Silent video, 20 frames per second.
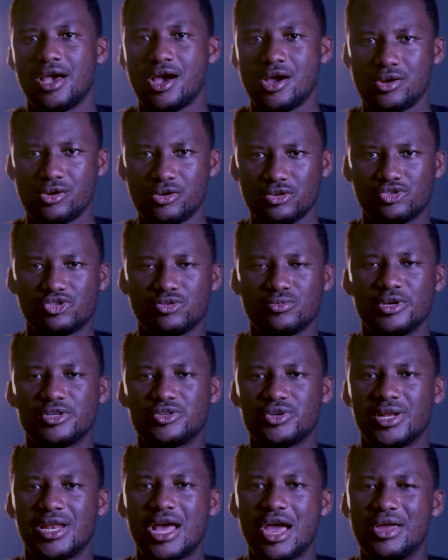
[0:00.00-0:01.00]
And also make
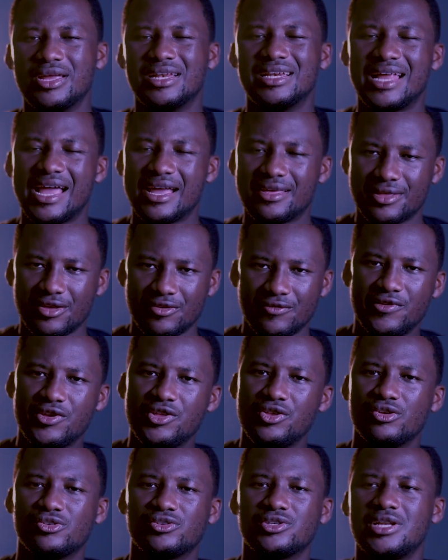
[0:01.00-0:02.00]
sure that you like the
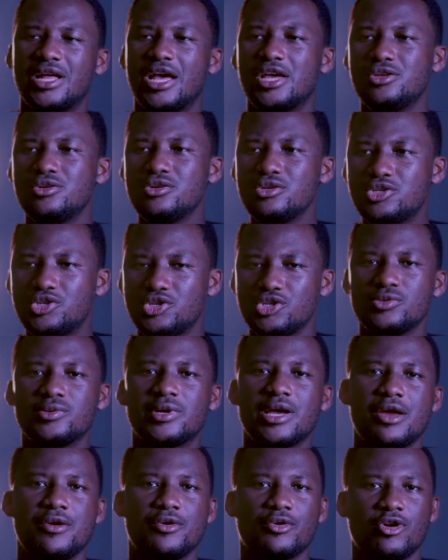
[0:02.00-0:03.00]
video so that
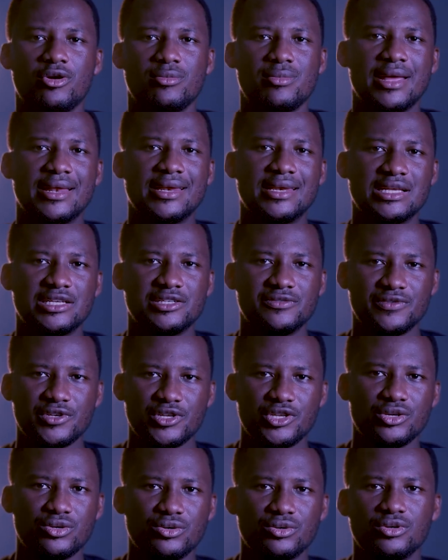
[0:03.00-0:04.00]
YouTube can recommend this
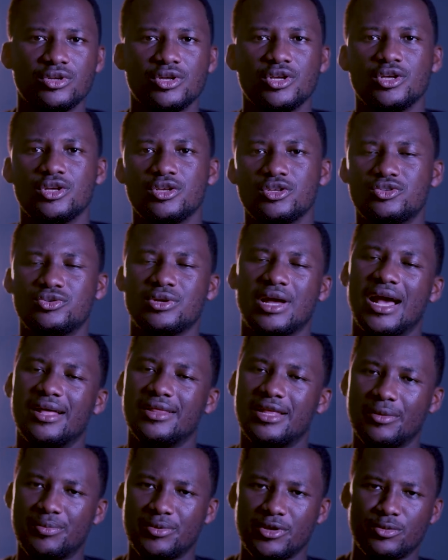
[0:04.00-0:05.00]
video to
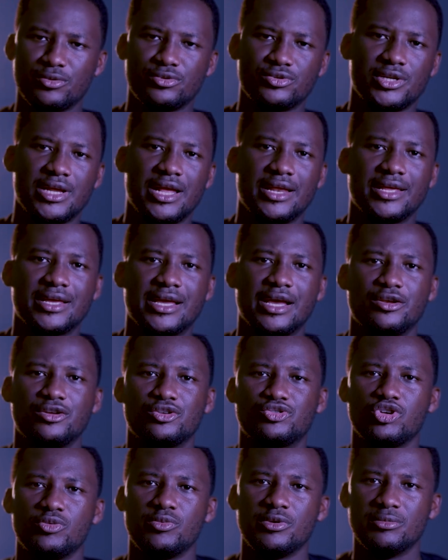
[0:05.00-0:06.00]
other people so that they can
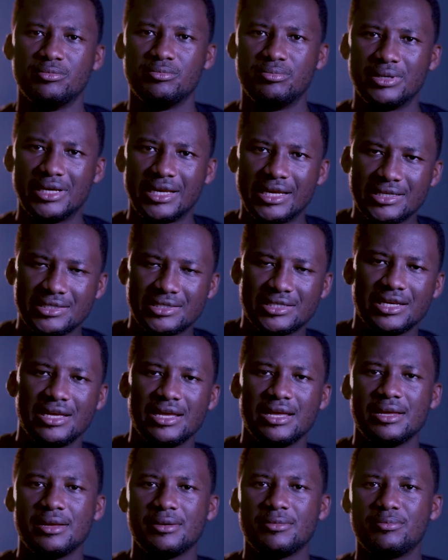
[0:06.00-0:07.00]
also be blessed
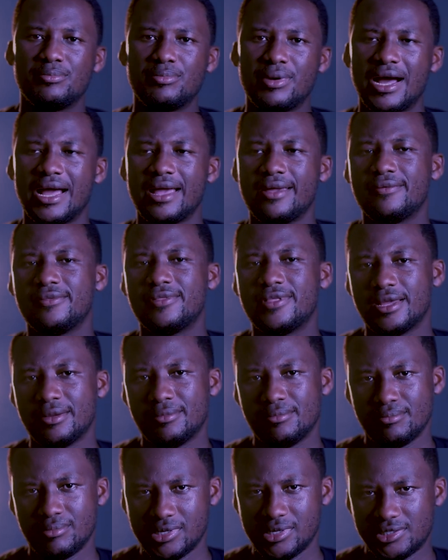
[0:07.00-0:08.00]
by the
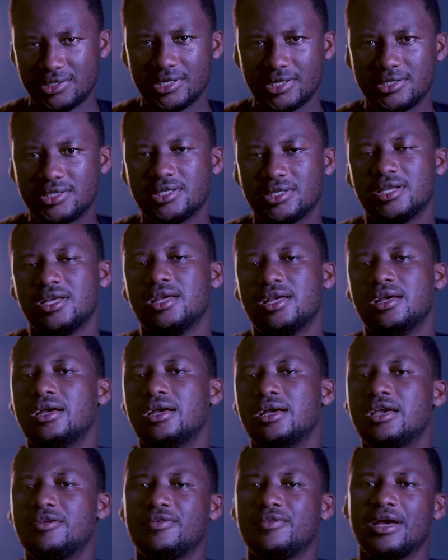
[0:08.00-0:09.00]
message.
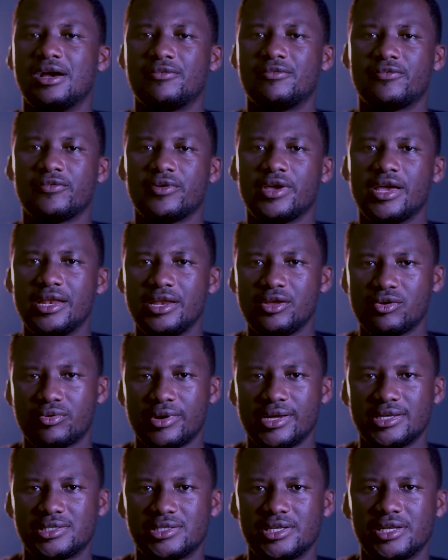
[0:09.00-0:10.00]
If you have any
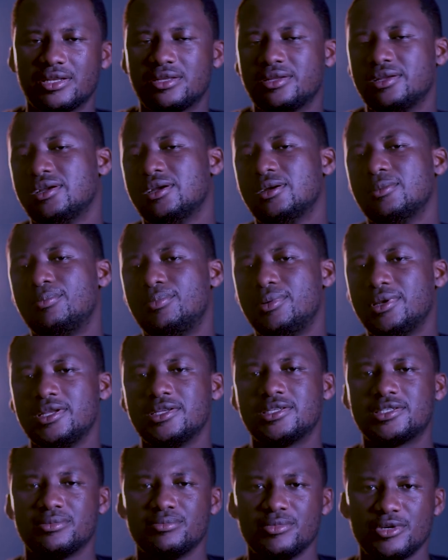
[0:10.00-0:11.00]
question,
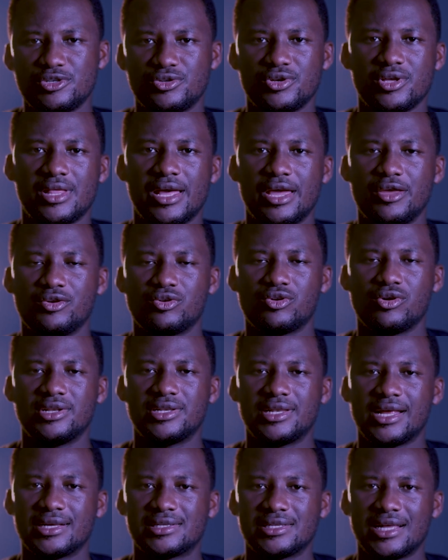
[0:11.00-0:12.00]
please make sure that you
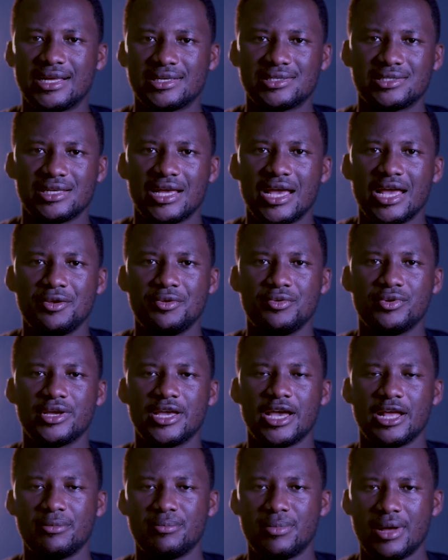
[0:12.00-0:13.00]
contact us and we'll
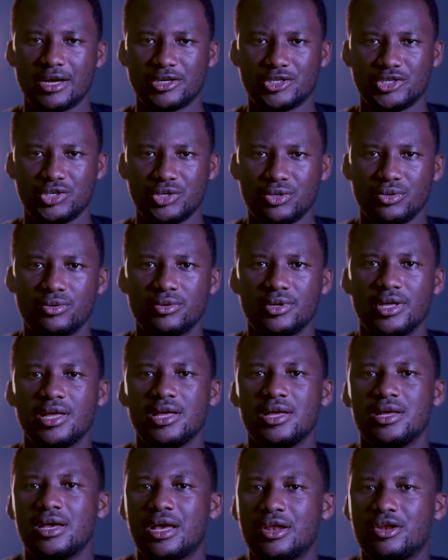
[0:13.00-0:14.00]
get back to you.
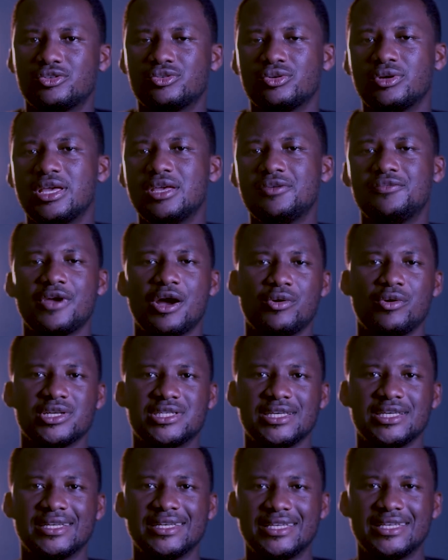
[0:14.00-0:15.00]
And also, if you are
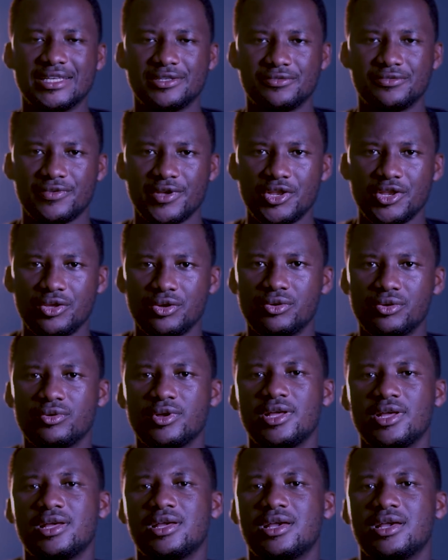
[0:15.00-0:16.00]
watching this video
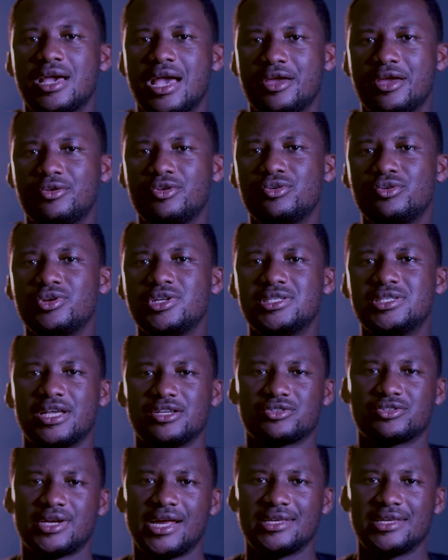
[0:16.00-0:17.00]
and you don't know
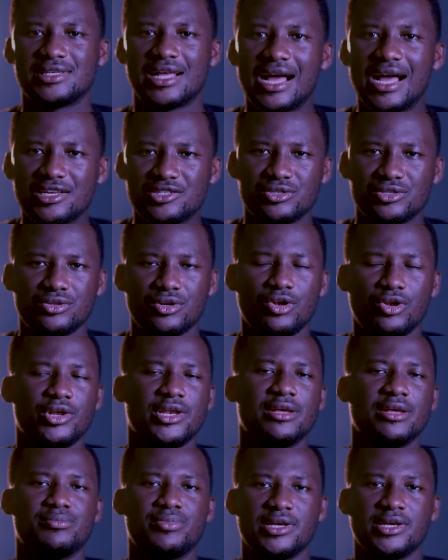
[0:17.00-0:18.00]
Jesus Christ as your
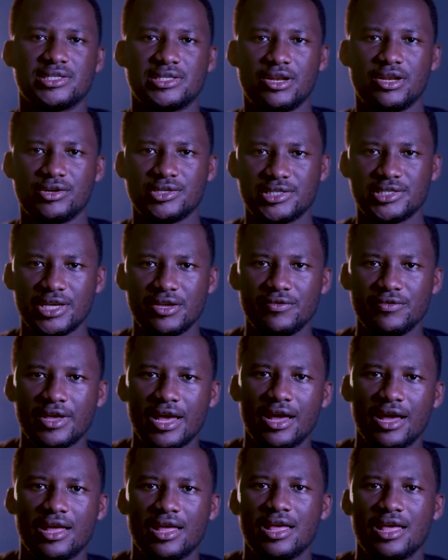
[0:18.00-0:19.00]
Lord and personal
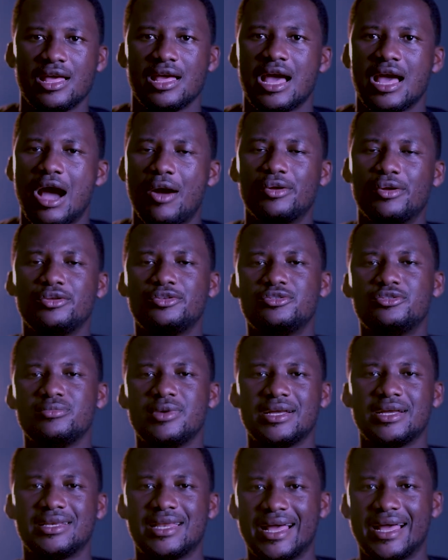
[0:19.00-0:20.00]
Savior, I want you to
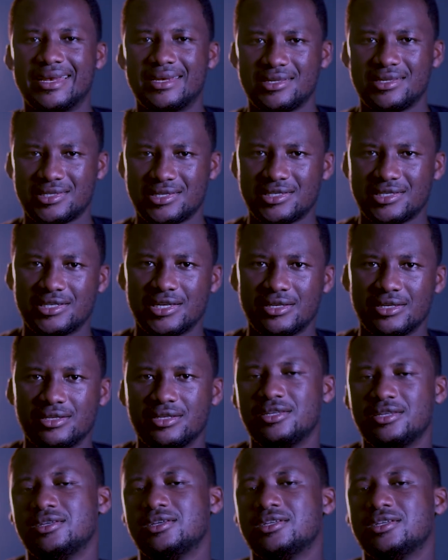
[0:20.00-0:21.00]
make that
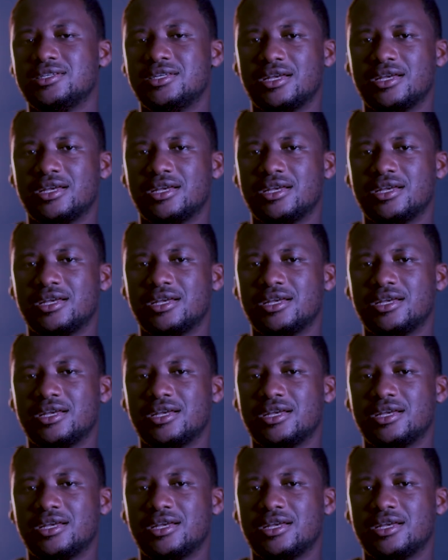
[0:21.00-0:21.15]
decision.